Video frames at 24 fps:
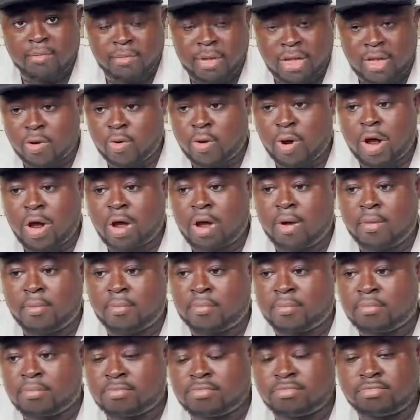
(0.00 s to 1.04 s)

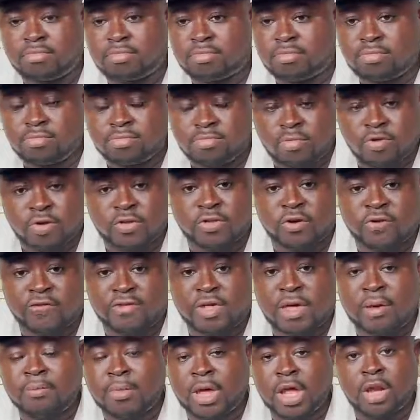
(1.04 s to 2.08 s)
meanwhile most of
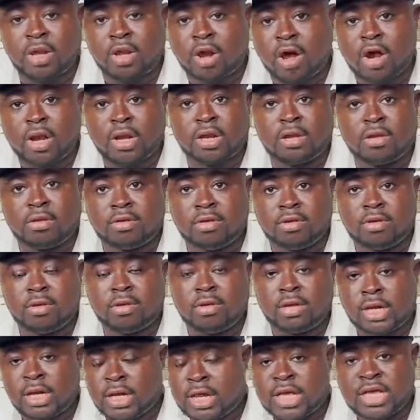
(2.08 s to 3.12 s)
them may not,
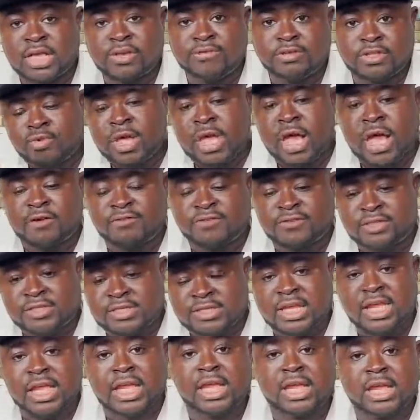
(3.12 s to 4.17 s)
they give it to you. I've
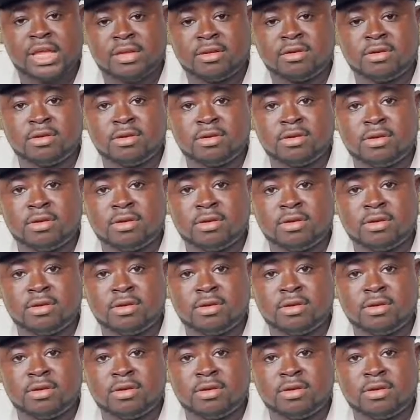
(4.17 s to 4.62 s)
seen